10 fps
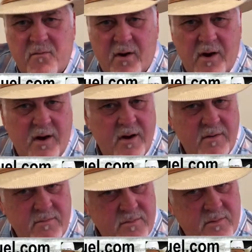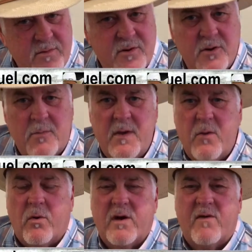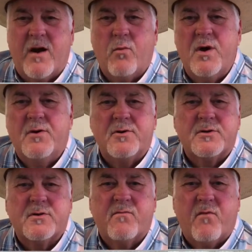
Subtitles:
to be one of our winners